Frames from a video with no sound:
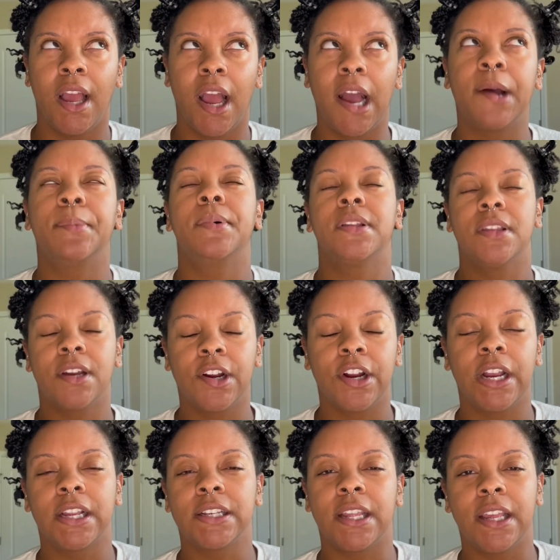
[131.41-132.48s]
I'll put the
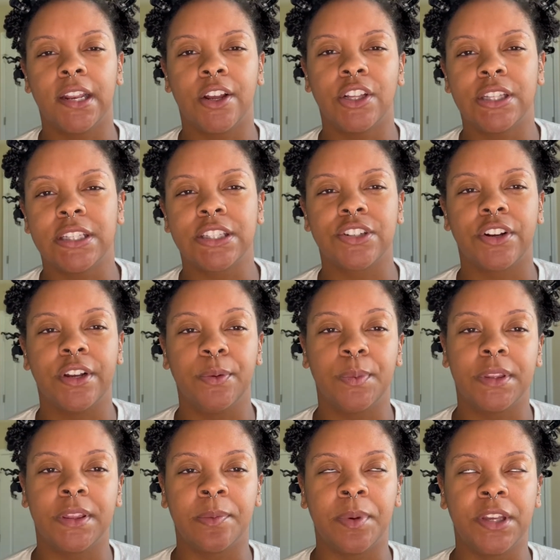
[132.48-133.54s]
correct date on the screen
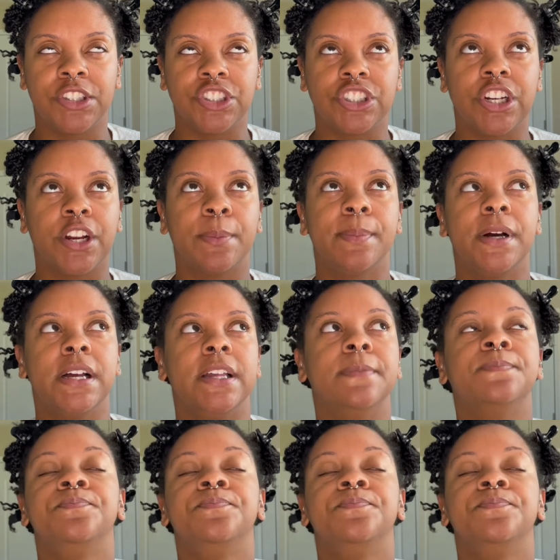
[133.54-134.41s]
with the picture, but